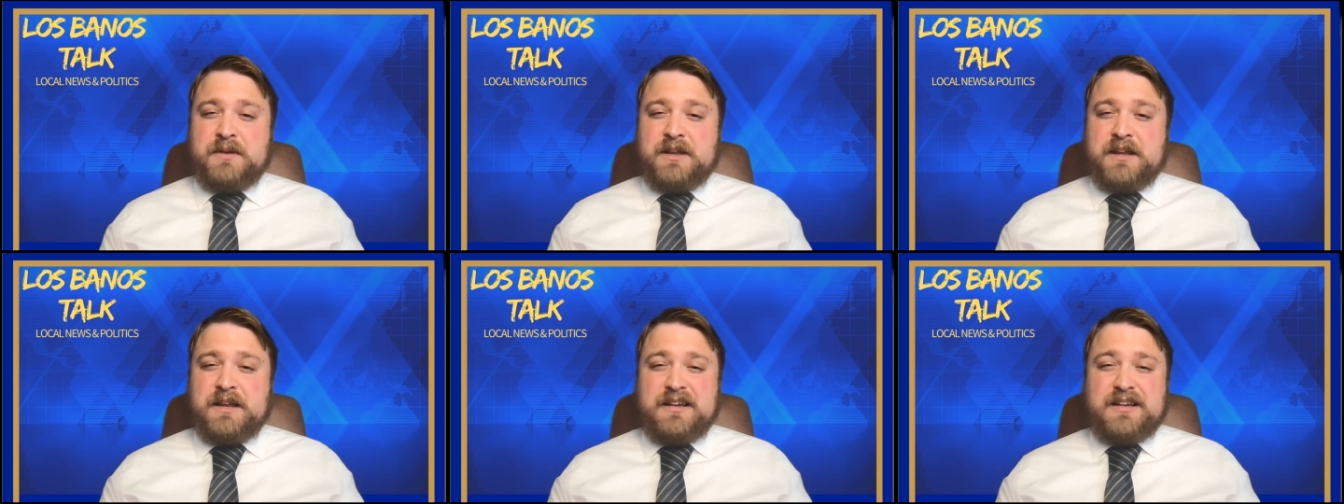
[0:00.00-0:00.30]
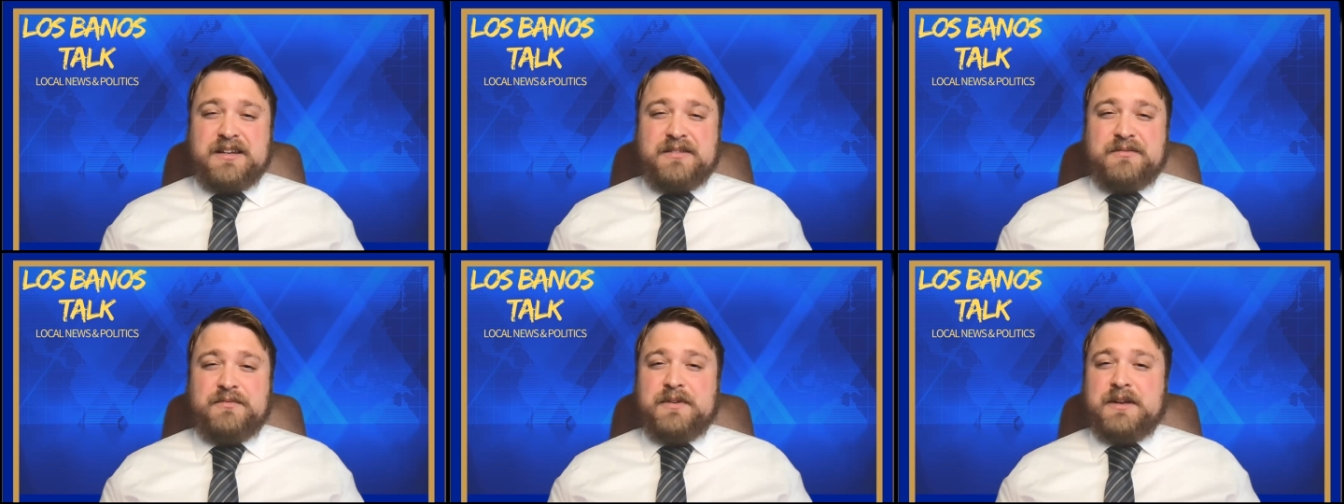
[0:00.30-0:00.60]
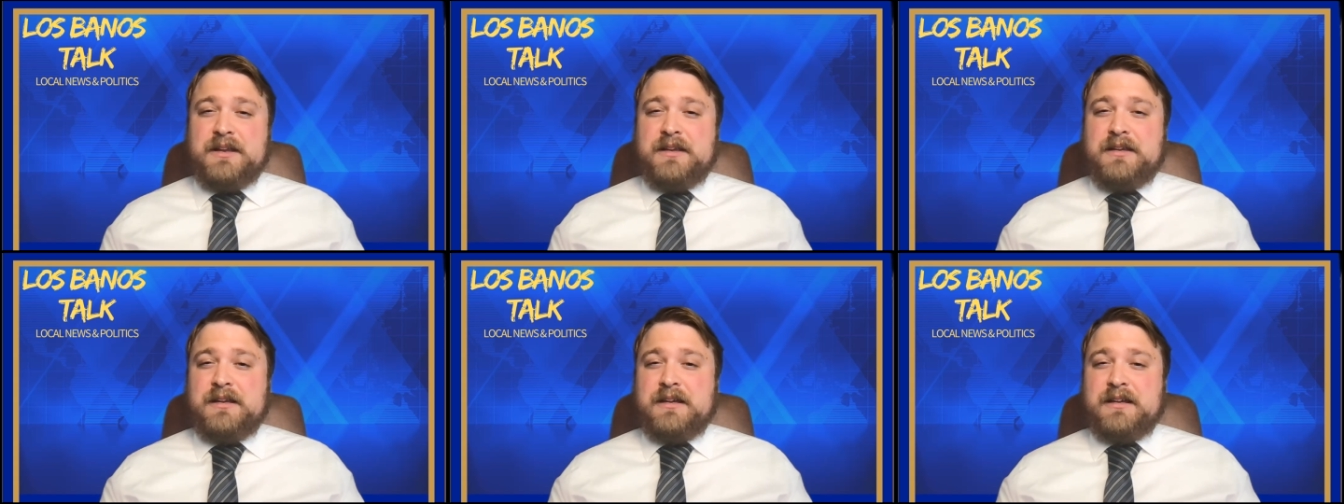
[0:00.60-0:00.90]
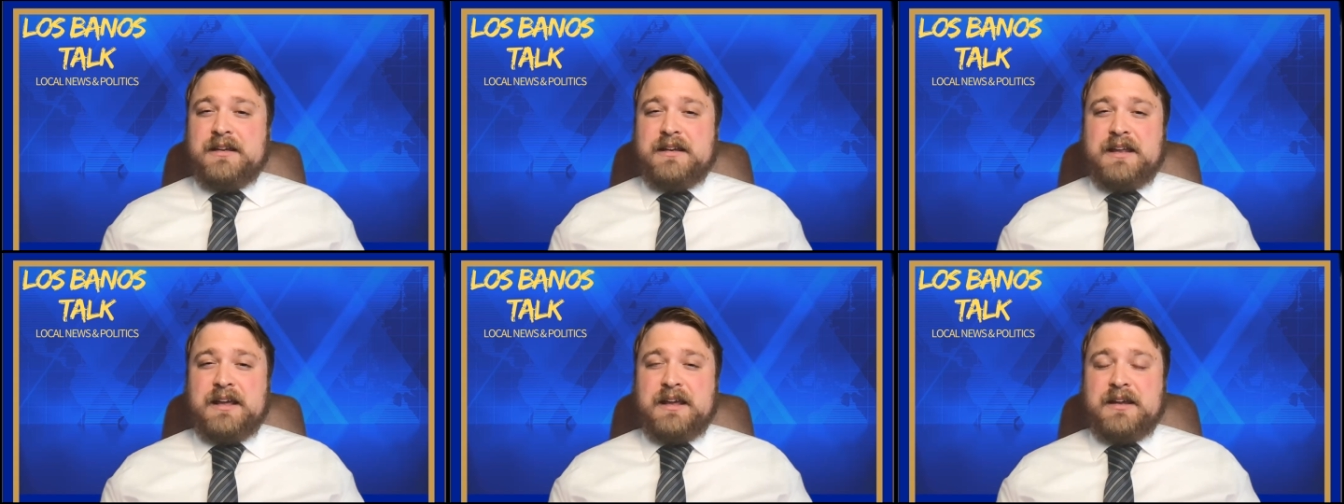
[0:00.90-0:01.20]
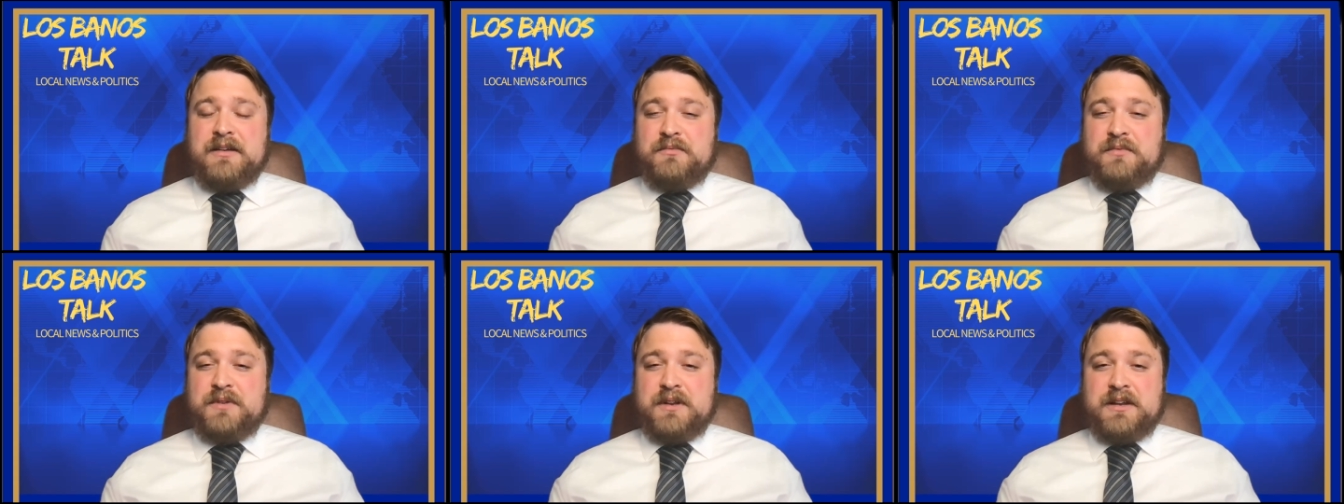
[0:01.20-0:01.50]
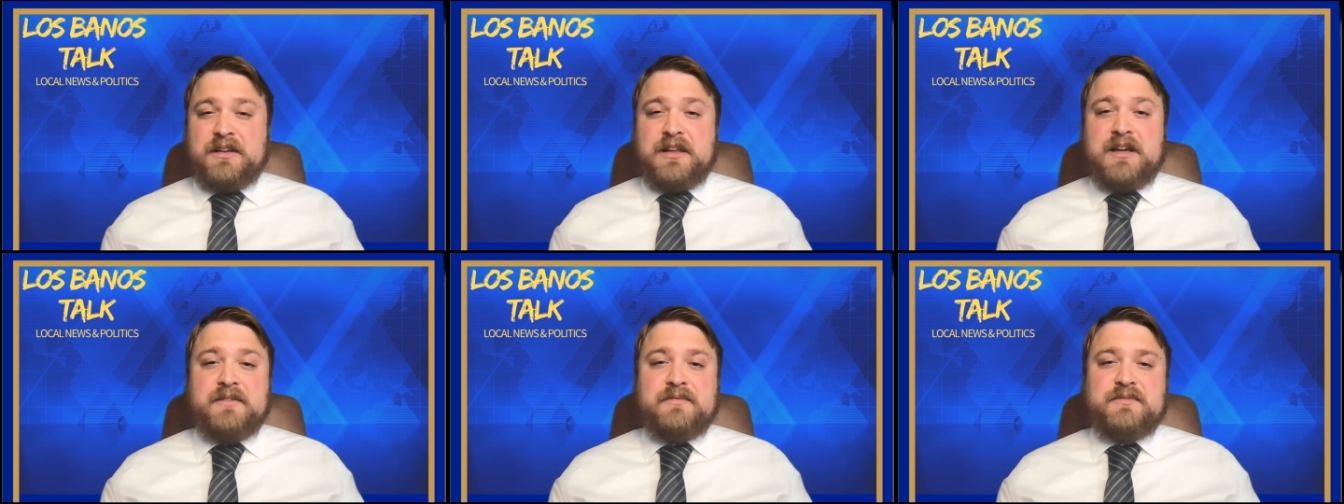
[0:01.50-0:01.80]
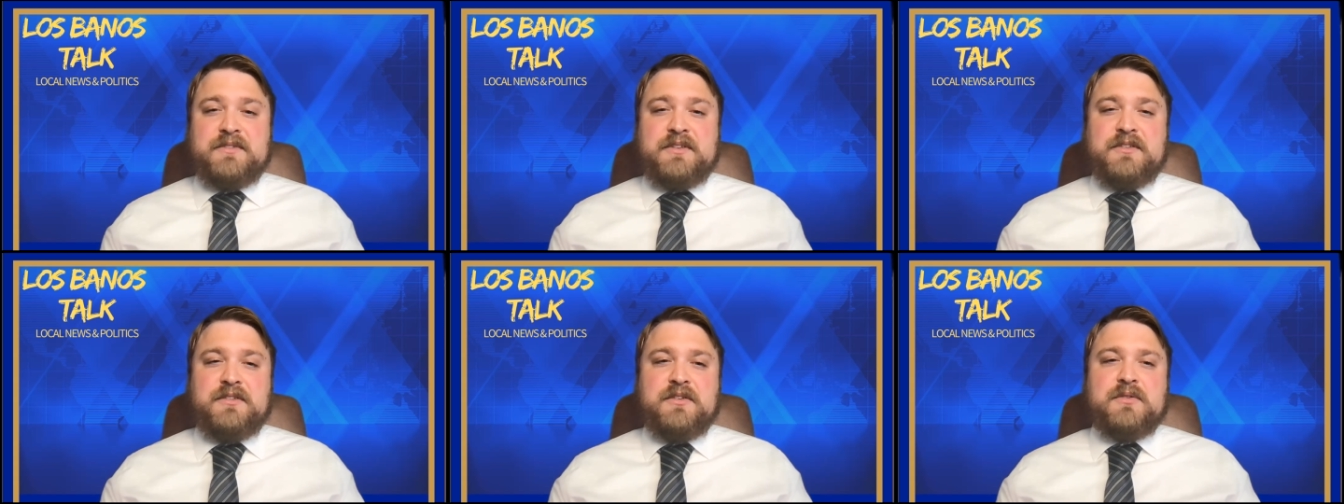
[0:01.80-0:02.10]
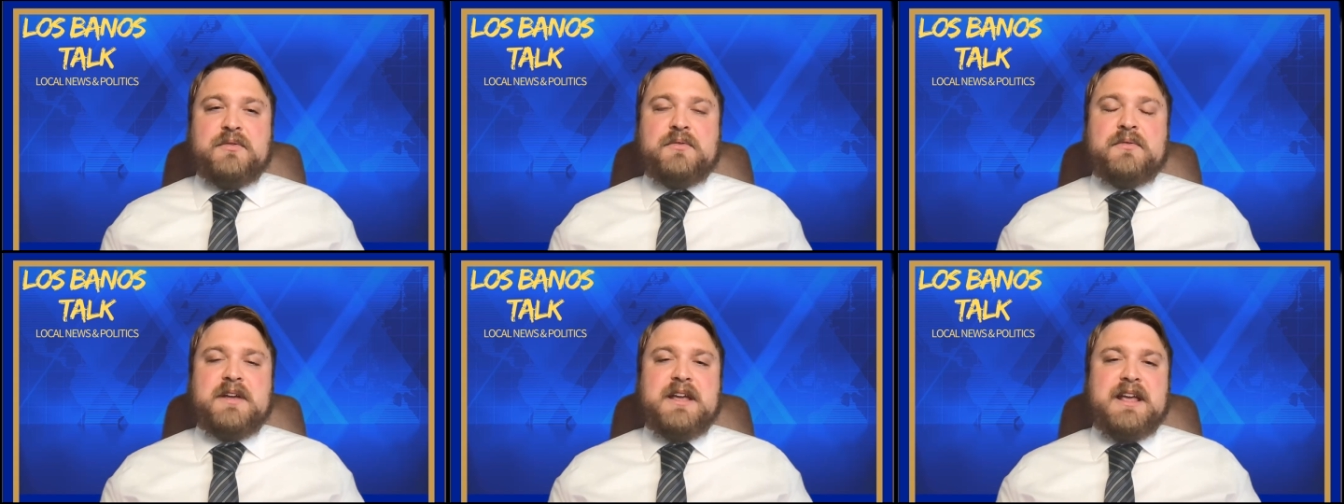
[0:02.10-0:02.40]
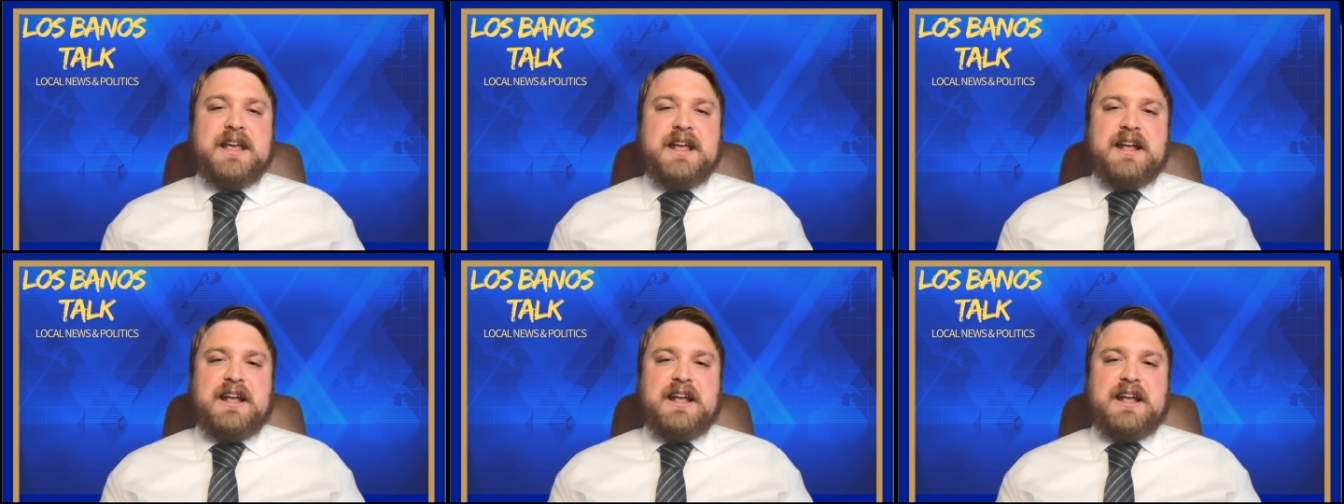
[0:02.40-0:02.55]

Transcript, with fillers: be convenient and we'd love to do